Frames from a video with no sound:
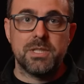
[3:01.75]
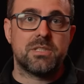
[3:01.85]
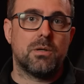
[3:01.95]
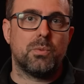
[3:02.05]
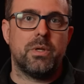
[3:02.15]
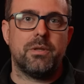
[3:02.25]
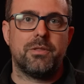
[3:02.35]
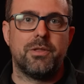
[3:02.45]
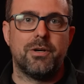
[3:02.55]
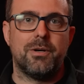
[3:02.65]
Let's start
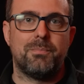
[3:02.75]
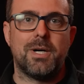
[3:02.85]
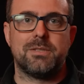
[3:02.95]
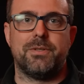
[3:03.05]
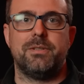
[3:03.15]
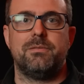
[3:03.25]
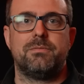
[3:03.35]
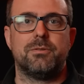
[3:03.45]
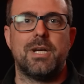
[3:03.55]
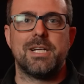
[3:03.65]
with the boss fight
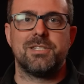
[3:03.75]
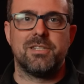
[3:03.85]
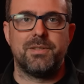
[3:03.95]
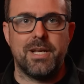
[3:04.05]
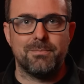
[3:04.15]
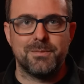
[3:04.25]
for Ashes of the Damned.